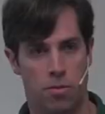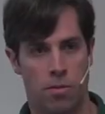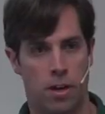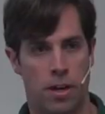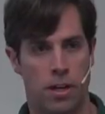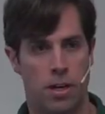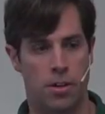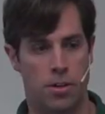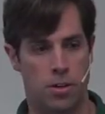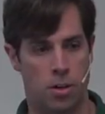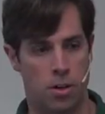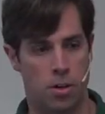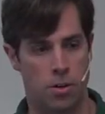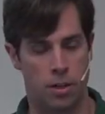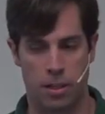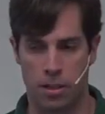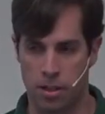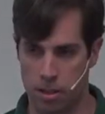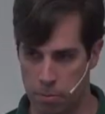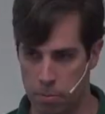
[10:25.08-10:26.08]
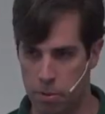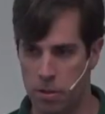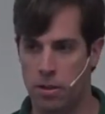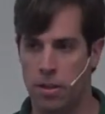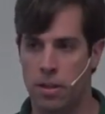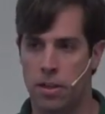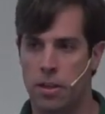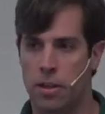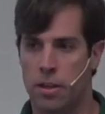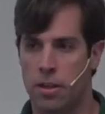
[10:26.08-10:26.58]
fly your drone into the
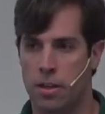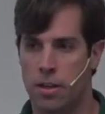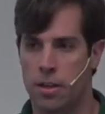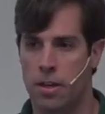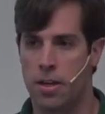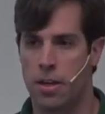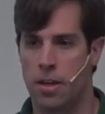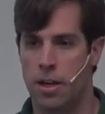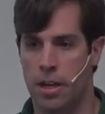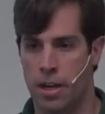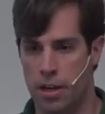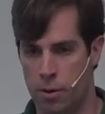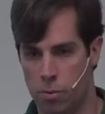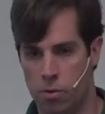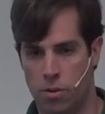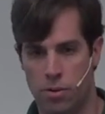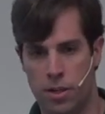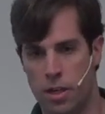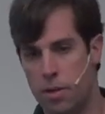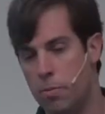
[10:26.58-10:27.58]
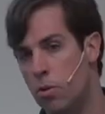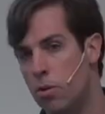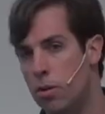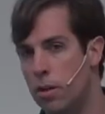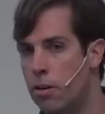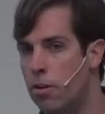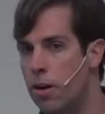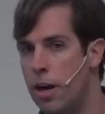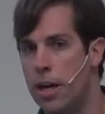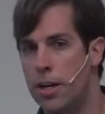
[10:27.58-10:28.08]
building, it will tumble
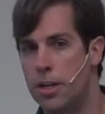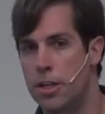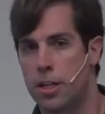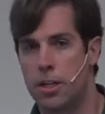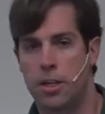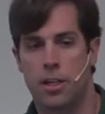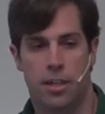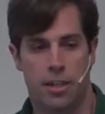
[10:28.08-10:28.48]
and crash.